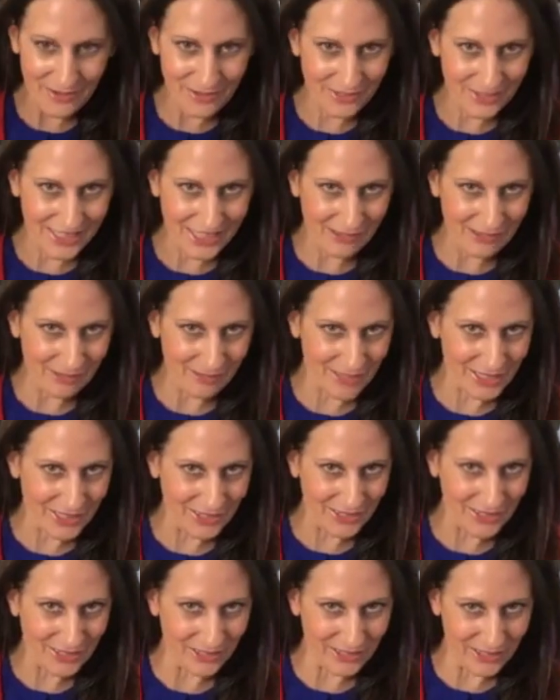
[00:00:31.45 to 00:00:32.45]
we'll see what
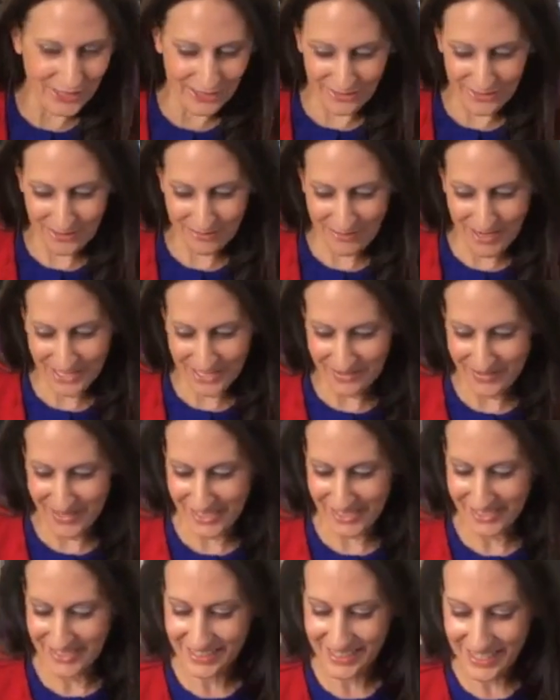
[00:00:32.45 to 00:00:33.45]
we can do and use them
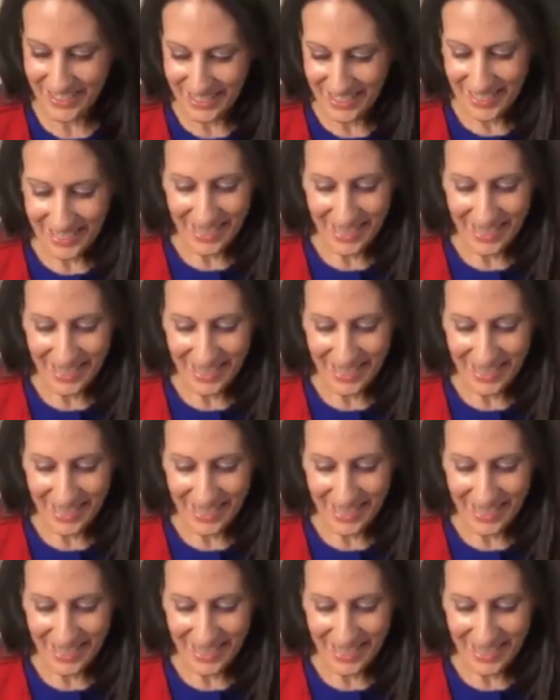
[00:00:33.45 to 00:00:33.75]
anyways.